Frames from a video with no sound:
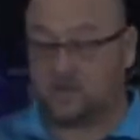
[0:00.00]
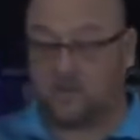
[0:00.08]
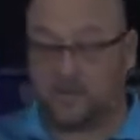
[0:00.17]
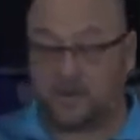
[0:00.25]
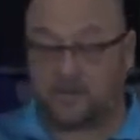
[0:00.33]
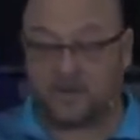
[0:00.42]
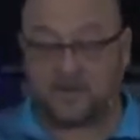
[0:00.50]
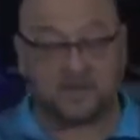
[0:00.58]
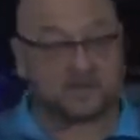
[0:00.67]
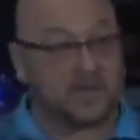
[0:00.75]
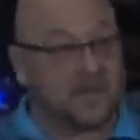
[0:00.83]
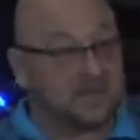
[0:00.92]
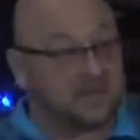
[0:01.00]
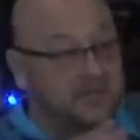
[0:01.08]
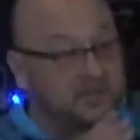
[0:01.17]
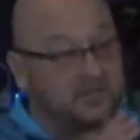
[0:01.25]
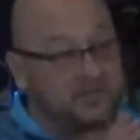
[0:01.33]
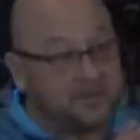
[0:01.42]
Remember this.
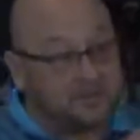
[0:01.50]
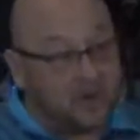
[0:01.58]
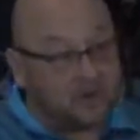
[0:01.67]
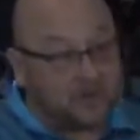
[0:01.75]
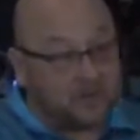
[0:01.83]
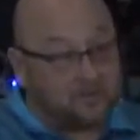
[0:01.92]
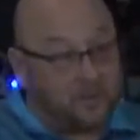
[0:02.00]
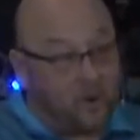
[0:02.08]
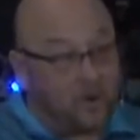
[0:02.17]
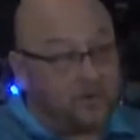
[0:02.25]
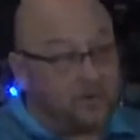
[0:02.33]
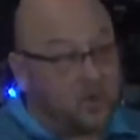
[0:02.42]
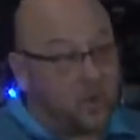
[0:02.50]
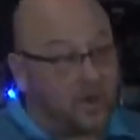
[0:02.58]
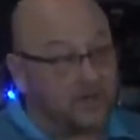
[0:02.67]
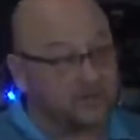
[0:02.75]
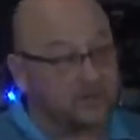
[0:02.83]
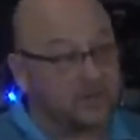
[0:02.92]
This is the most important
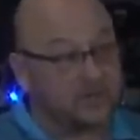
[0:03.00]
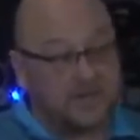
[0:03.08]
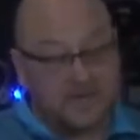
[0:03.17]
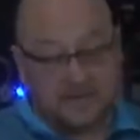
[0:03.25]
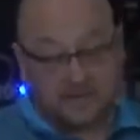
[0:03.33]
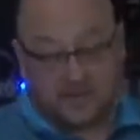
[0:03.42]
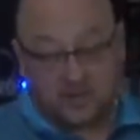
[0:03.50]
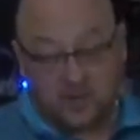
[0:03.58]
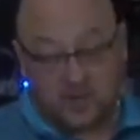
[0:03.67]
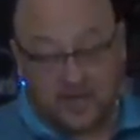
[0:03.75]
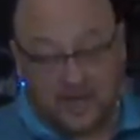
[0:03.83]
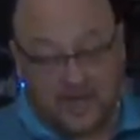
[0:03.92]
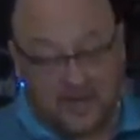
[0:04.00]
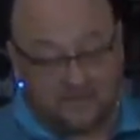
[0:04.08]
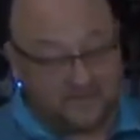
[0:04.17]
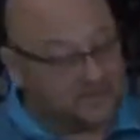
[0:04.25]
question that you can have